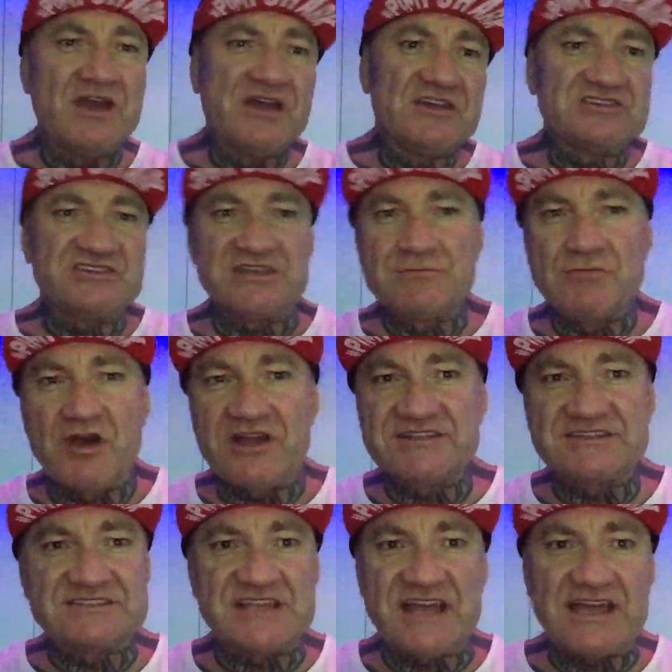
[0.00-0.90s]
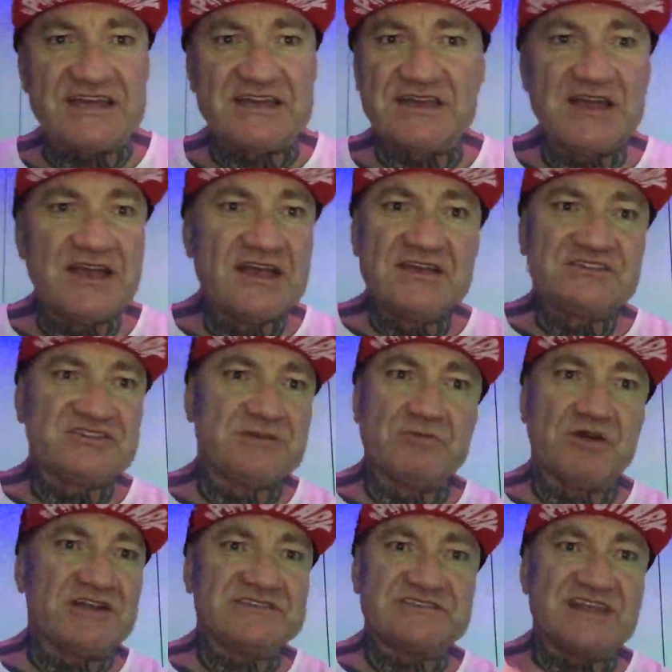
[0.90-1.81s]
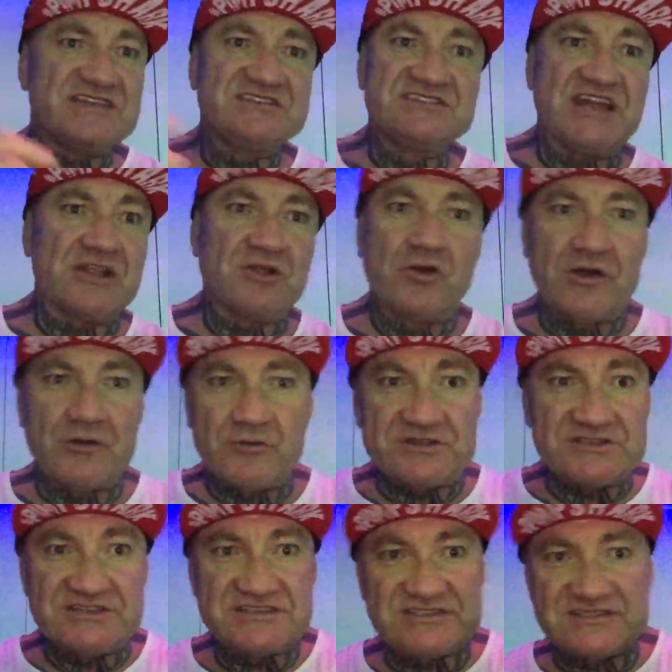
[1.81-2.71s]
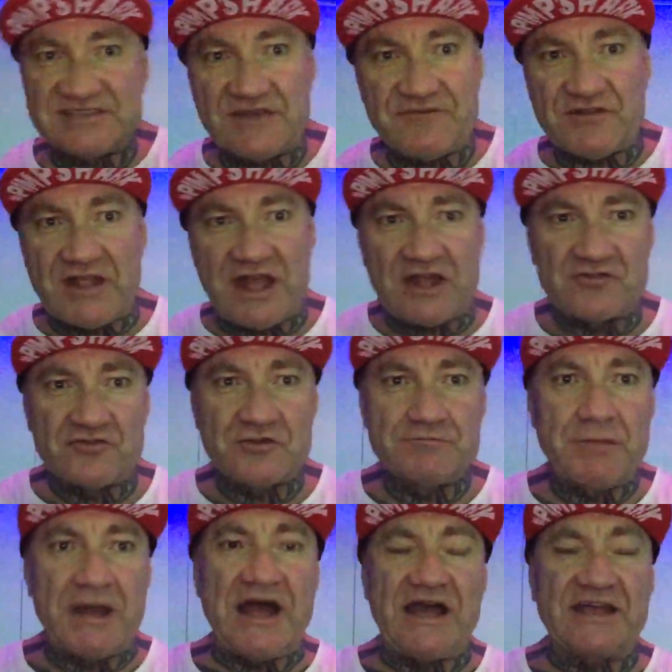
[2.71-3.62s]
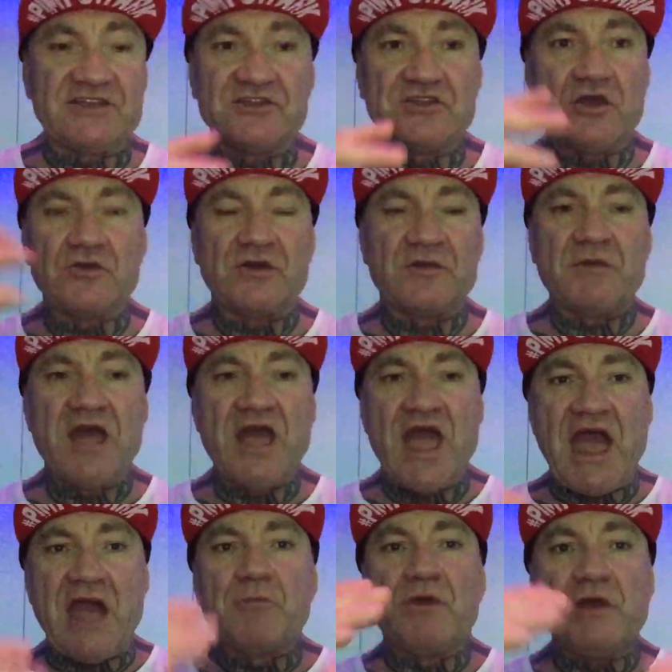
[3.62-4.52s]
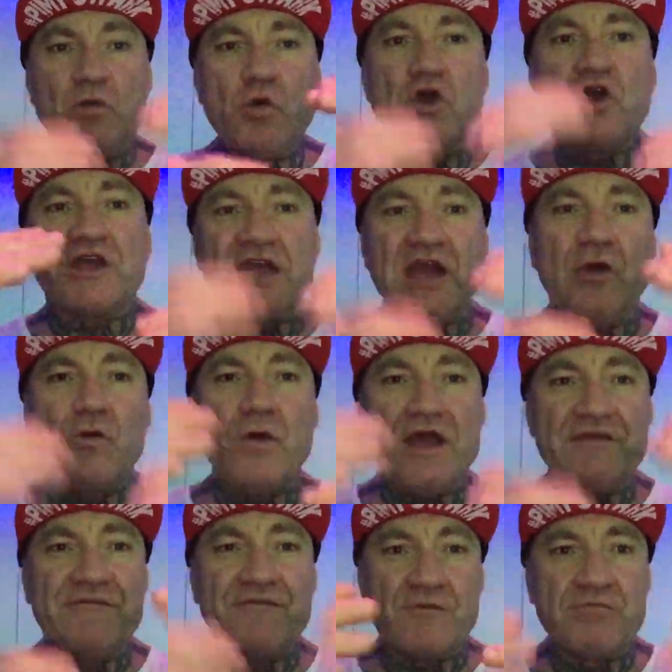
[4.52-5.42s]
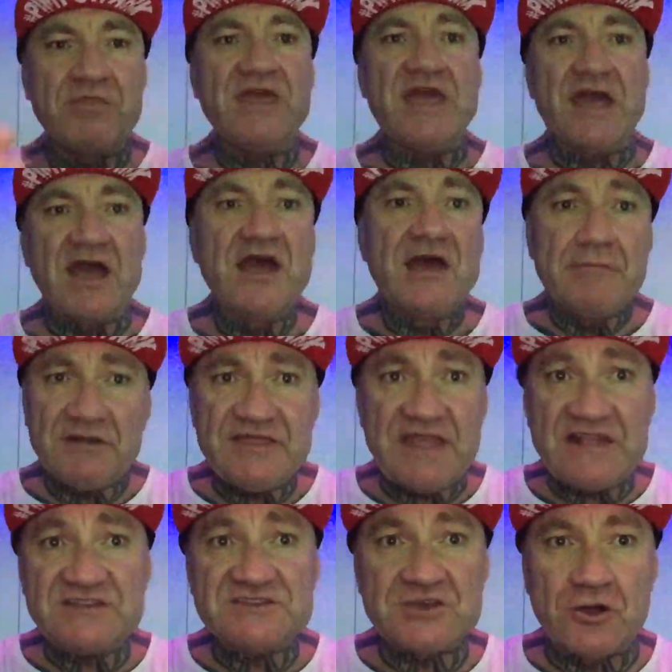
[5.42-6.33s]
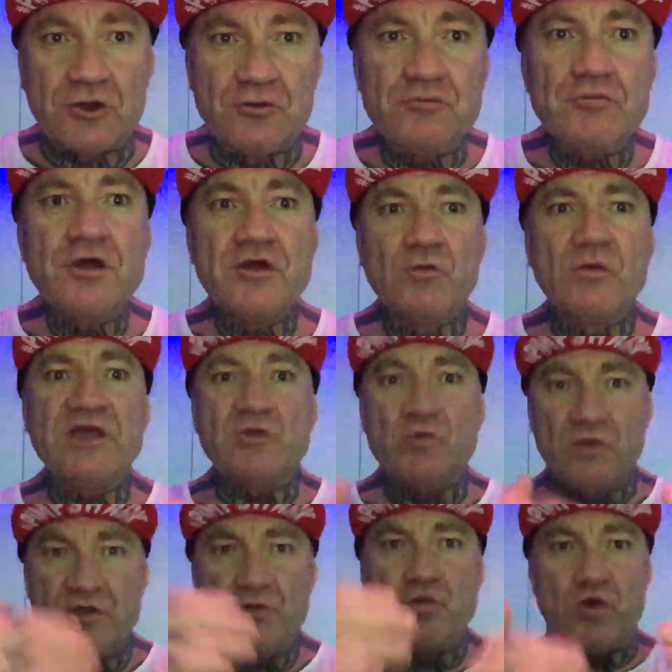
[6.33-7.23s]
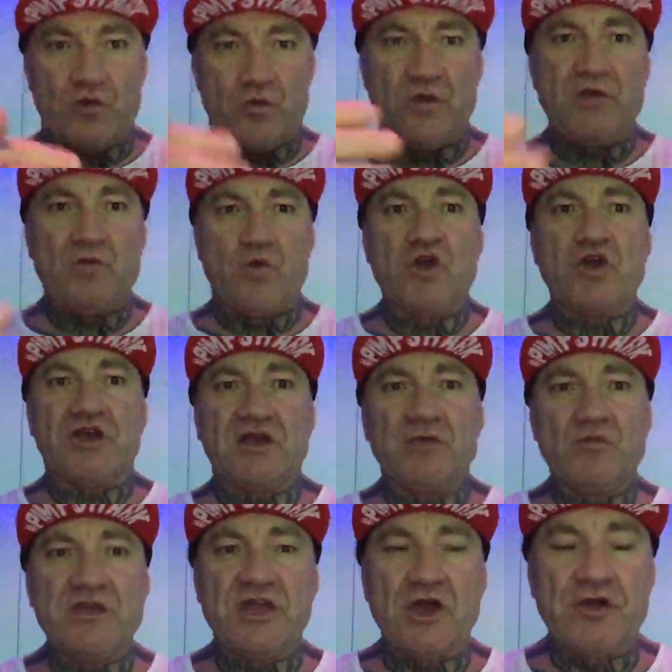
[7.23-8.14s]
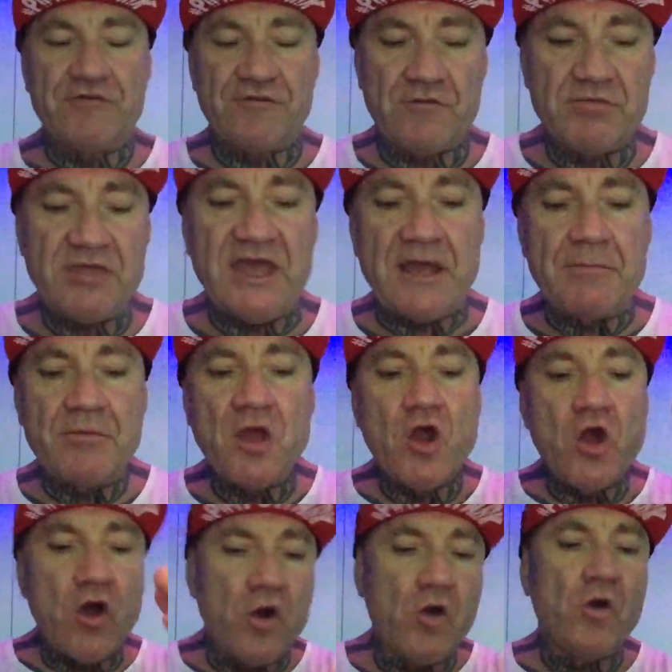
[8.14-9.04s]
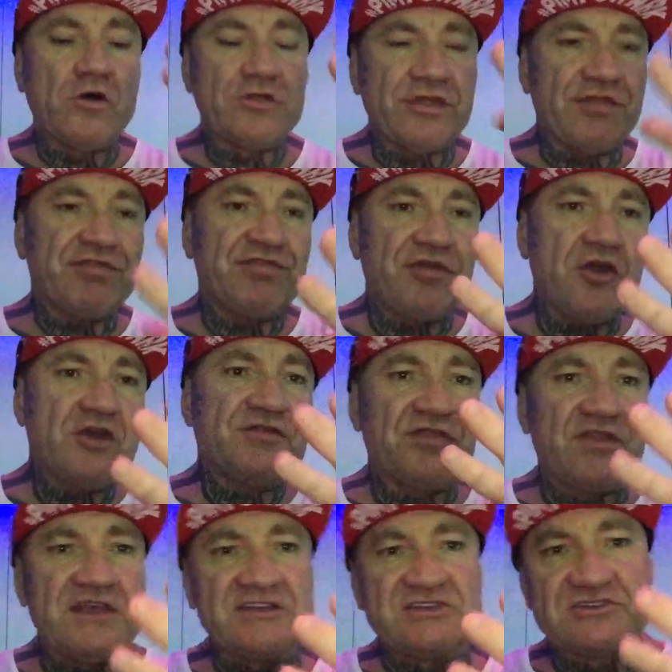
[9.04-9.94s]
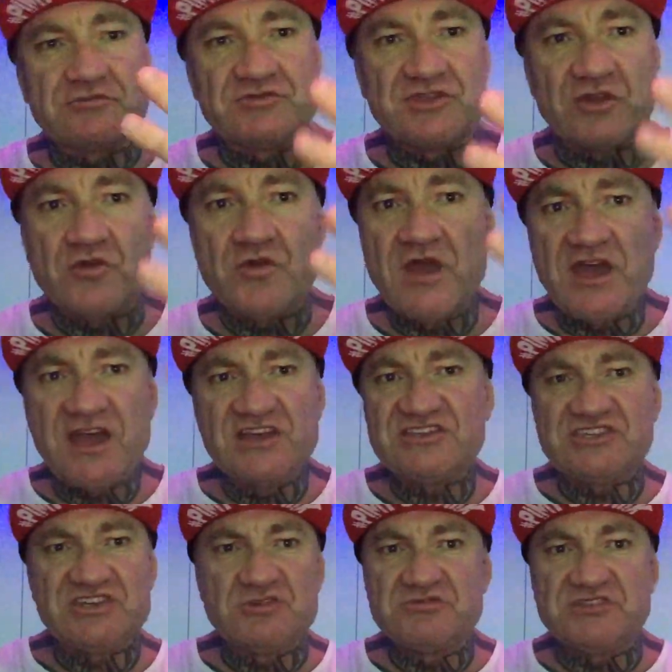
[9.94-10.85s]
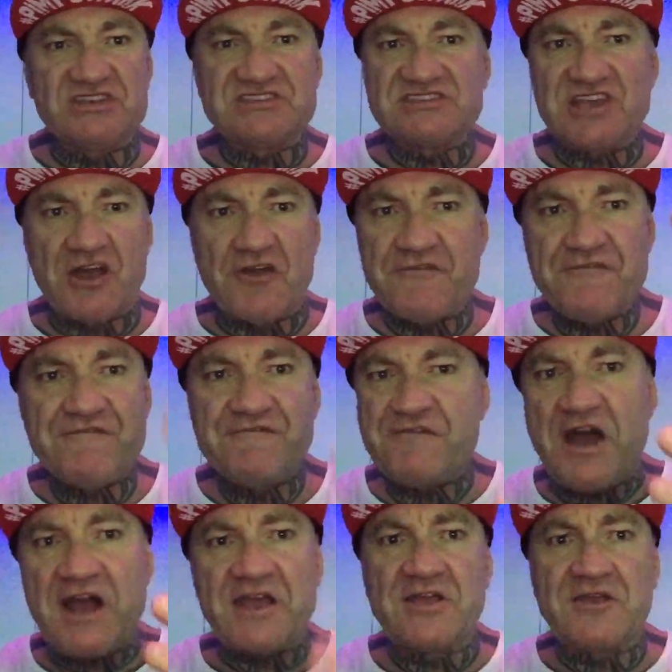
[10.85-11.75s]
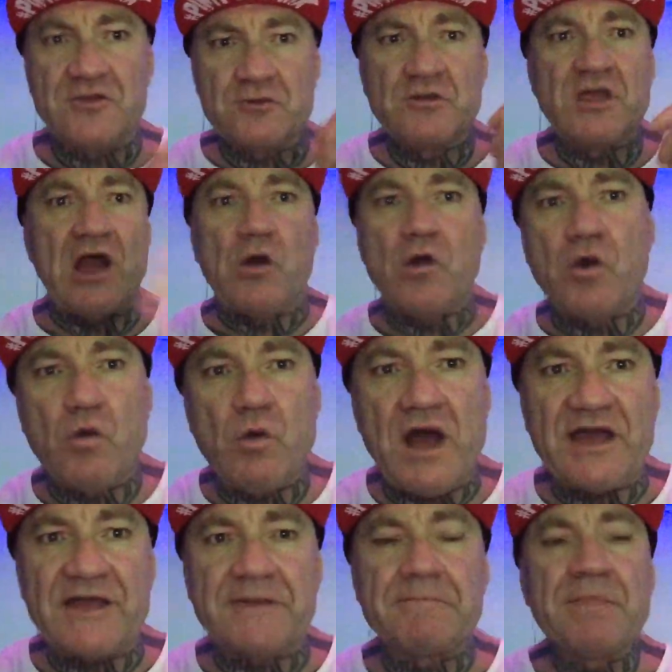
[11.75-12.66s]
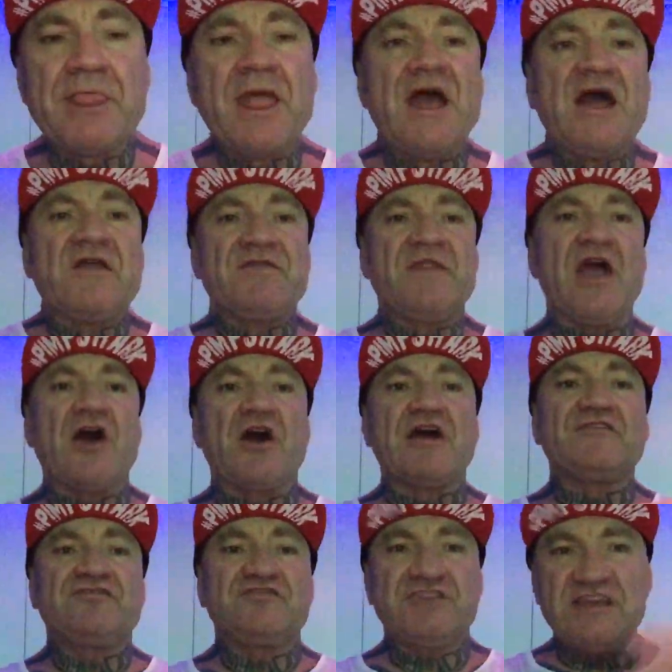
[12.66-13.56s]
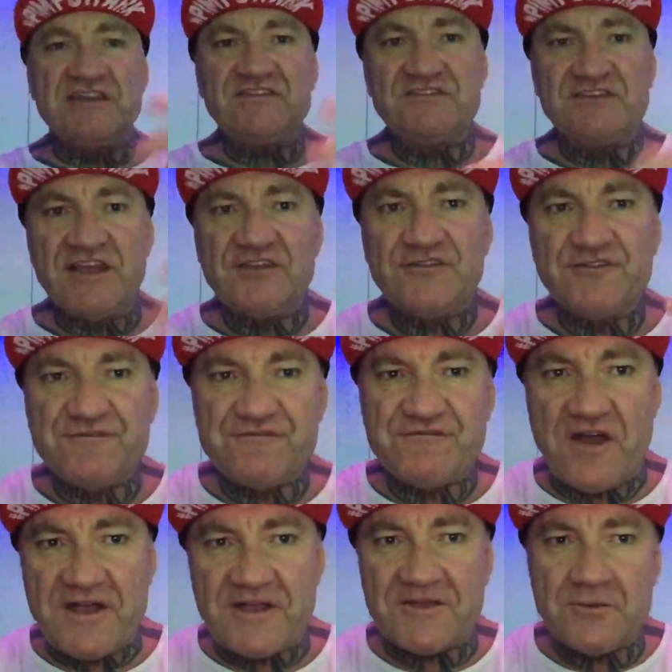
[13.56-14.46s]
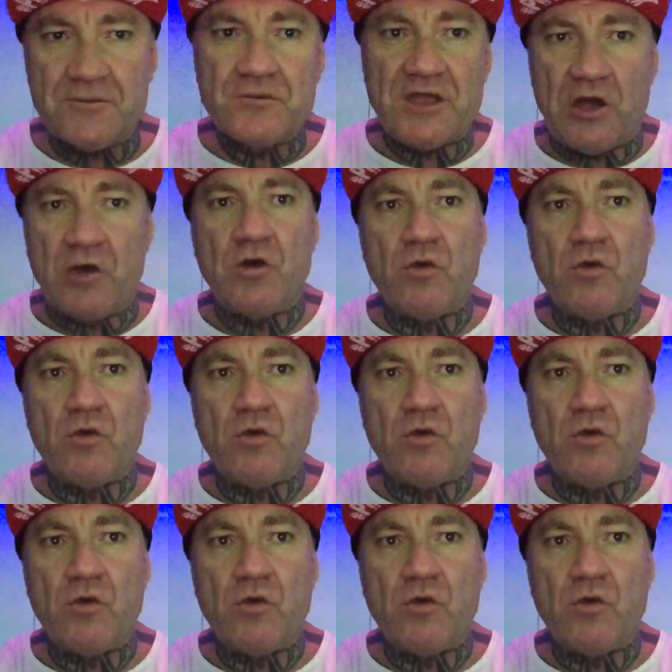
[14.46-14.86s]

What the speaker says: She might say jetloi, which is 700 baht, and we work our way from there. But that's cool. We work and we go from there. Or the third thing she'll do is she'll just go, fuck you, go away. Now, if she says, fuck you, go